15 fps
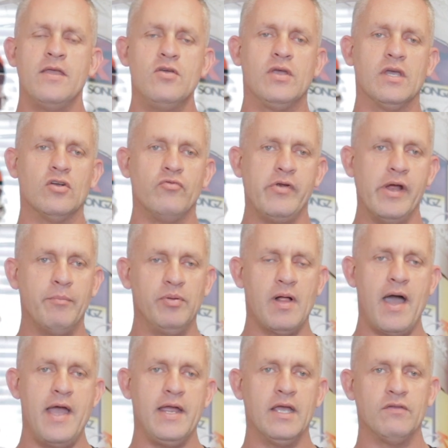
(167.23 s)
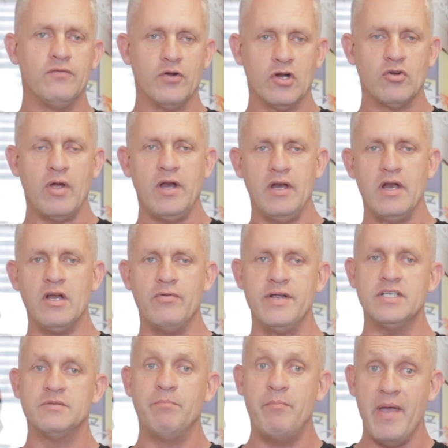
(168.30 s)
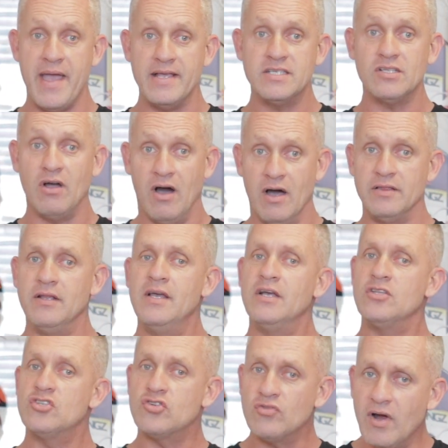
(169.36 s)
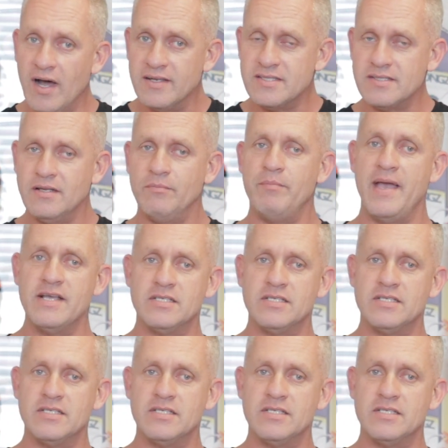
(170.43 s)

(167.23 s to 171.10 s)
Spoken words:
you can reapply again for a credit increase based on trust,